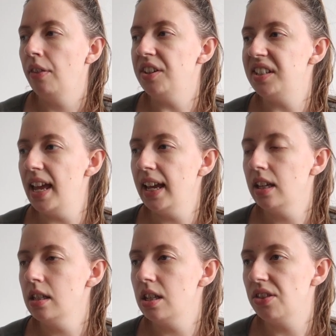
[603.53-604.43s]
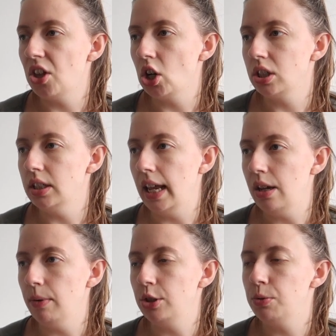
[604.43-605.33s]
The second to third
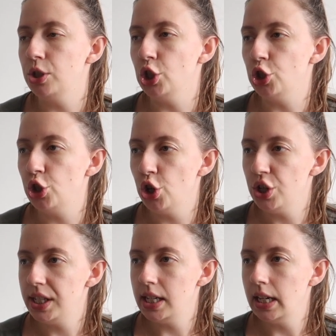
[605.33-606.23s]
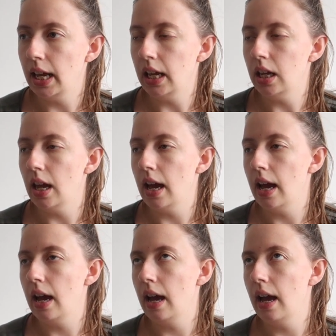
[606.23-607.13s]
night, which was the Tuesday night
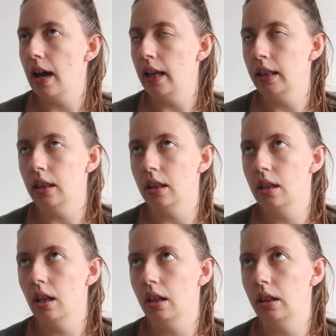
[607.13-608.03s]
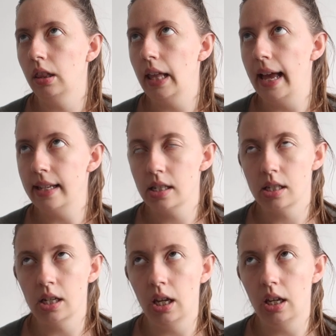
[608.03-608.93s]
and
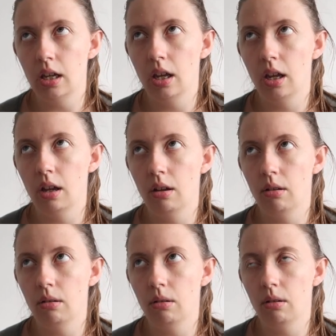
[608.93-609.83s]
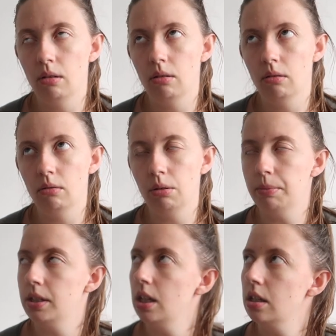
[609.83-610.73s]
last night, oh, it
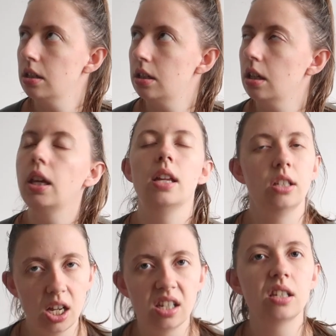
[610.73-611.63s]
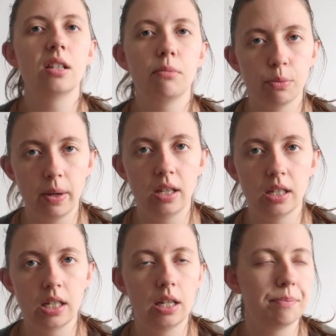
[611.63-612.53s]
was yesterday. Yes, yesterday was
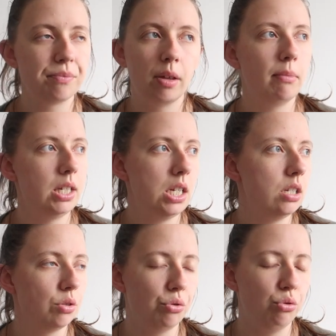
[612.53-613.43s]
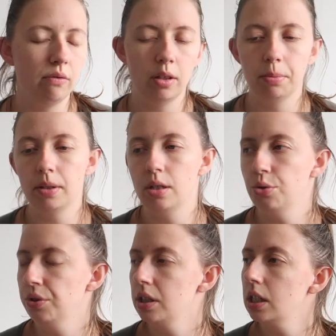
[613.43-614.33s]
Wednesday. My days are all over the place,
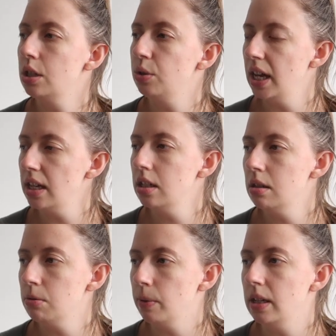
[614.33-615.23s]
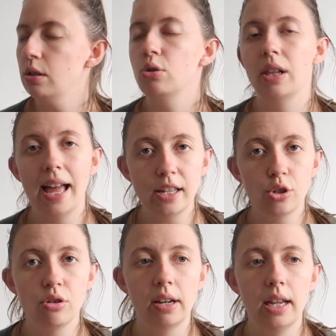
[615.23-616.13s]
honestly. So yesterday was Wednesday. So the
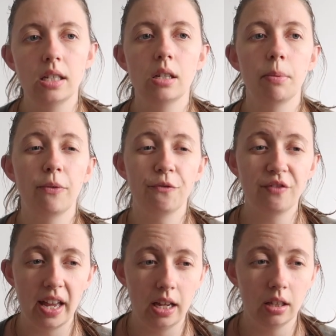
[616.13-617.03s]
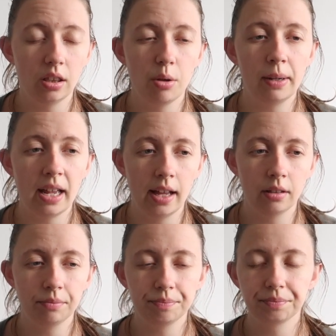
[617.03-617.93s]
last two nights, they were fine. They went
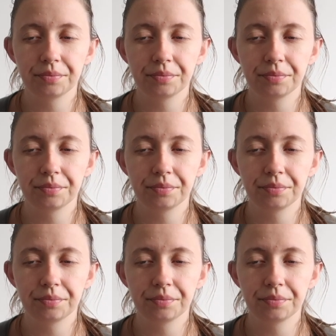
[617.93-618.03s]
in,